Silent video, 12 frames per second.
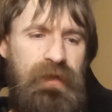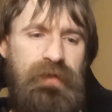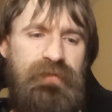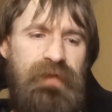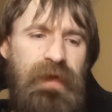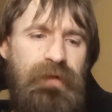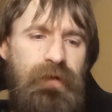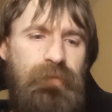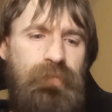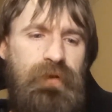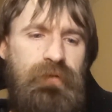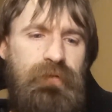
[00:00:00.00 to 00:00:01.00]
He sat
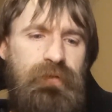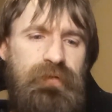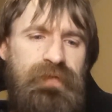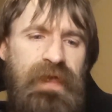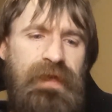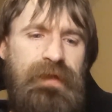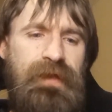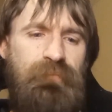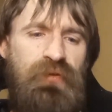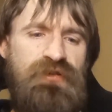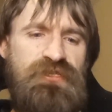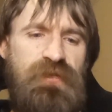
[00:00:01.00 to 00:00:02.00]
up. Then
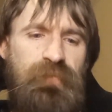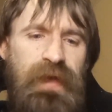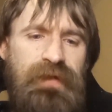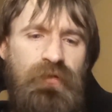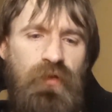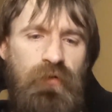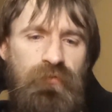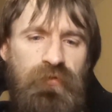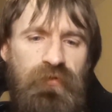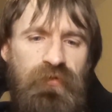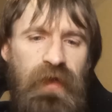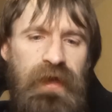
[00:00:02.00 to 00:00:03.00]
he pushed the
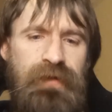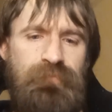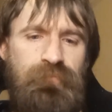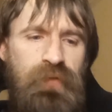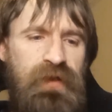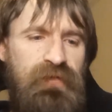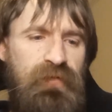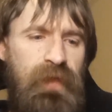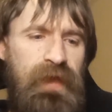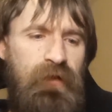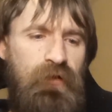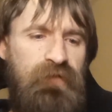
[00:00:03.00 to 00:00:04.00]
bedclothes aside and put
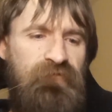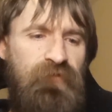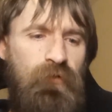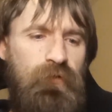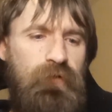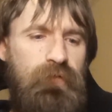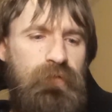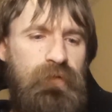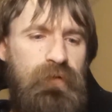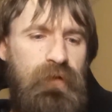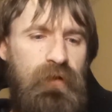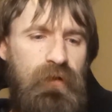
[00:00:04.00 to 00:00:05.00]
his leg on the floor.
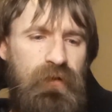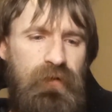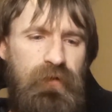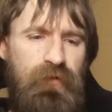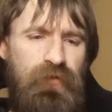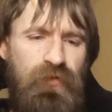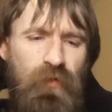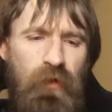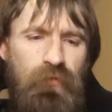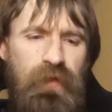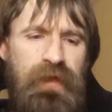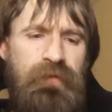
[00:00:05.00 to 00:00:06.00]

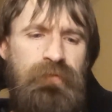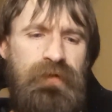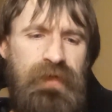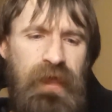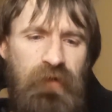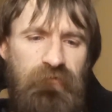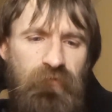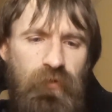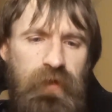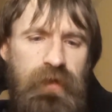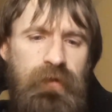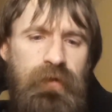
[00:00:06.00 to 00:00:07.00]
Slowly,
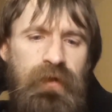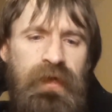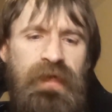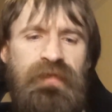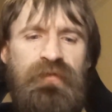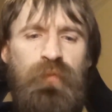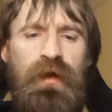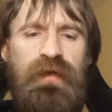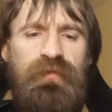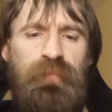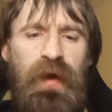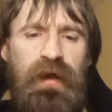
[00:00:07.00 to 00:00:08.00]
carefully, he
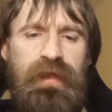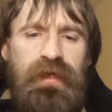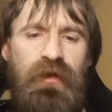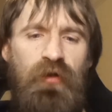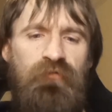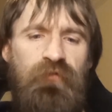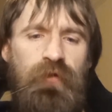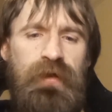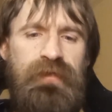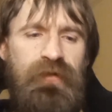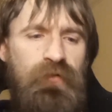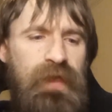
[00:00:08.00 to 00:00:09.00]
swung his body
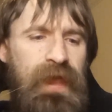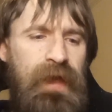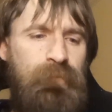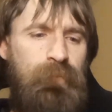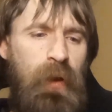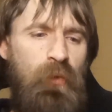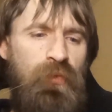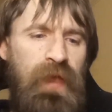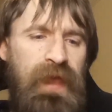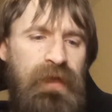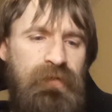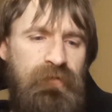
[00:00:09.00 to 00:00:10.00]
over until he had
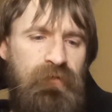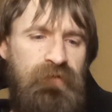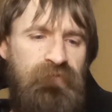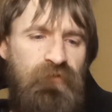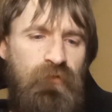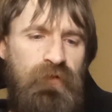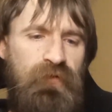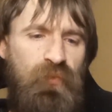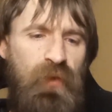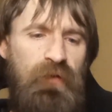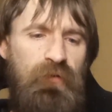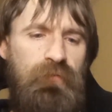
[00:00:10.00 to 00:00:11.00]
both hands on the floor
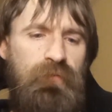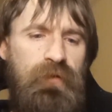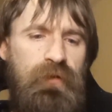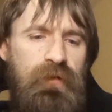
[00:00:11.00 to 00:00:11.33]
as well.